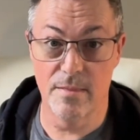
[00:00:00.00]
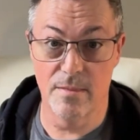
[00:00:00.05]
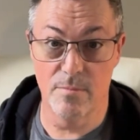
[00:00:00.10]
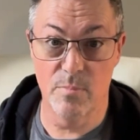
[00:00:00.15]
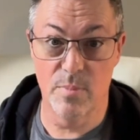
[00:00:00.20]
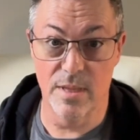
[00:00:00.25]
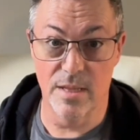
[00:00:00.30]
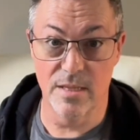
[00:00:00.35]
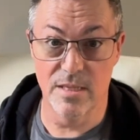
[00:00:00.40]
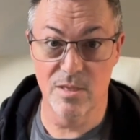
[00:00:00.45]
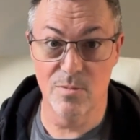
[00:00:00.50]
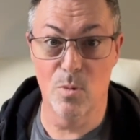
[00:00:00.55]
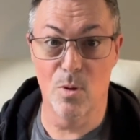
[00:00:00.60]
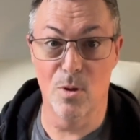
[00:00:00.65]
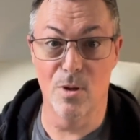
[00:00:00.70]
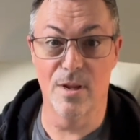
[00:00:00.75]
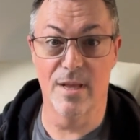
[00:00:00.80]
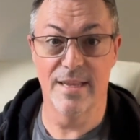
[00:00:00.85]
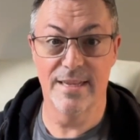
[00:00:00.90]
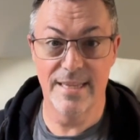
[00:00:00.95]
being
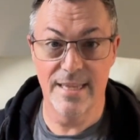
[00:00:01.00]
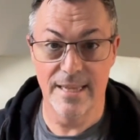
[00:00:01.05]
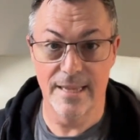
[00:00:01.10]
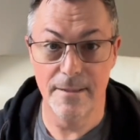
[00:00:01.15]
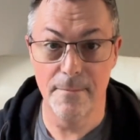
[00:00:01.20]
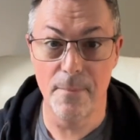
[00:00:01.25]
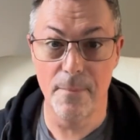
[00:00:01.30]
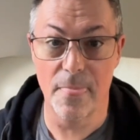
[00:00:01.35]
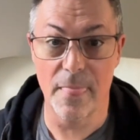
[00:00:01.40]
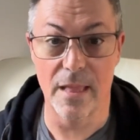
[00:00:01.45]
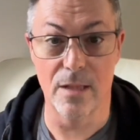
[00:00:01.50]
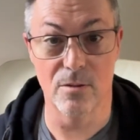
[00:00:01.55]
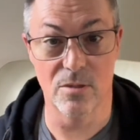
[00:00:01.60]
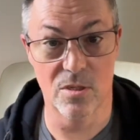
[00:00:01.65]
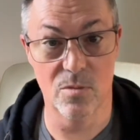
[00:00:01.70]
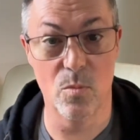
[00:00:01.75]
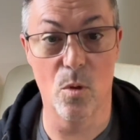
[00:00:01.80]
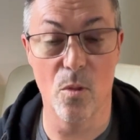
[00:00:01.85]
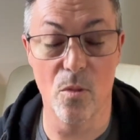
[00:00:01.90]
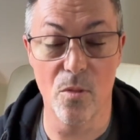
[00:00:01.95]
small idea or
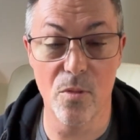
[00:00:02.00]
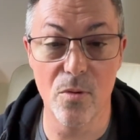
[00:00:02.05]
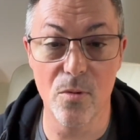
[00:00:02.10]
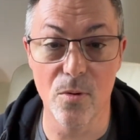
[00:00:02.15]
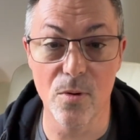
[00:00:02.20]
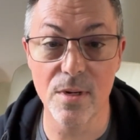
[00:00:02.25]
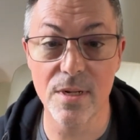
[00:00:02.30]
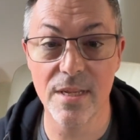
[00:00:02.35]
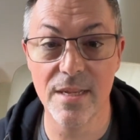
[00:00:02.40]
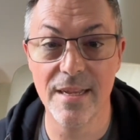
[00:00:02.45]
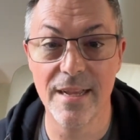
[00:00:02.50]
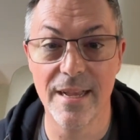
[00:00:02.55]
small thought,